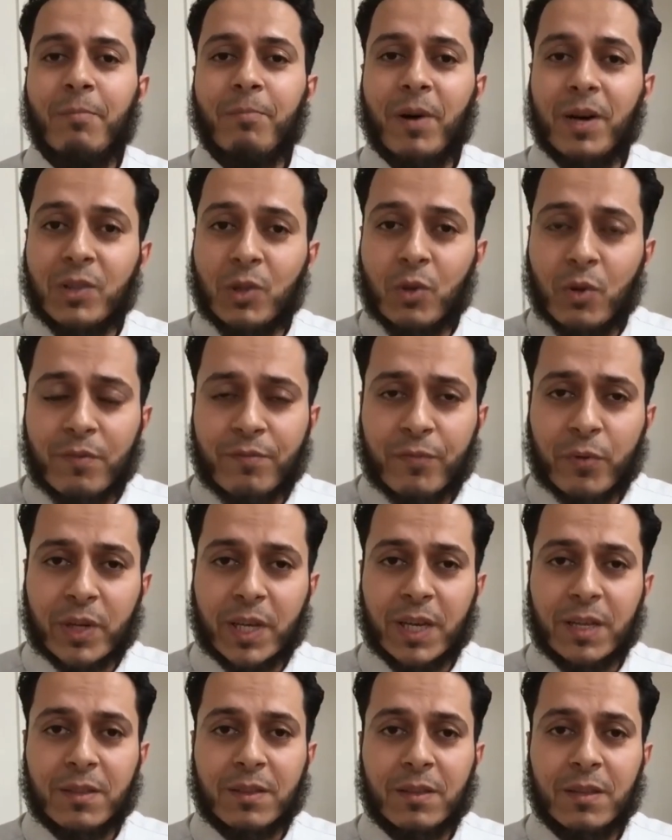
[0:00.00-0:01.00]
but don't
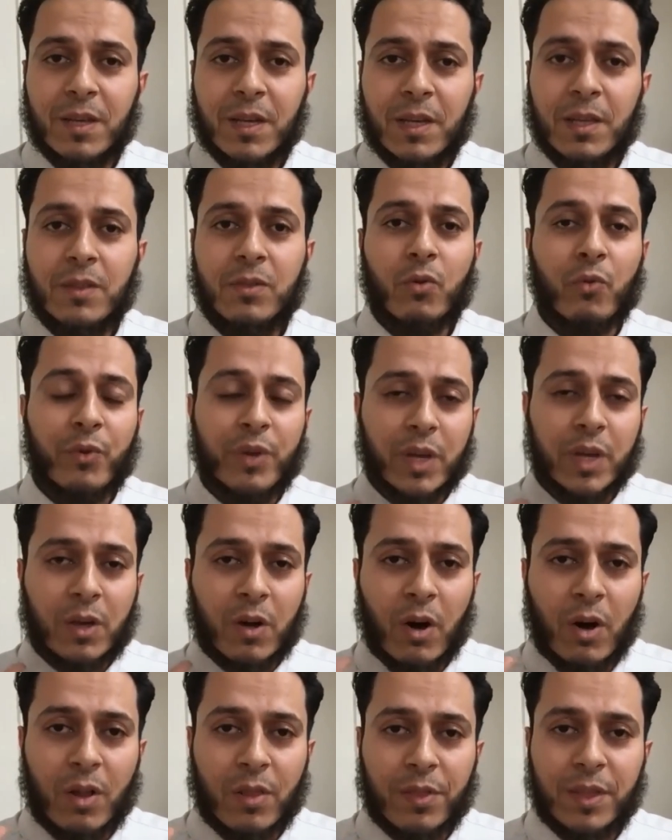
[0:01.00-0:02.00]
forget to
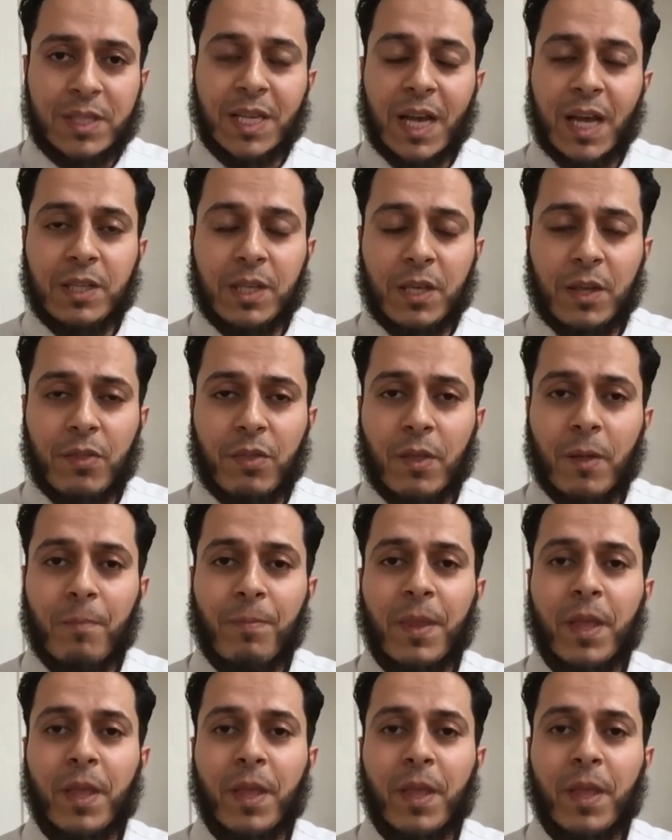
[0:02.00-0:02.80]
recall this hadith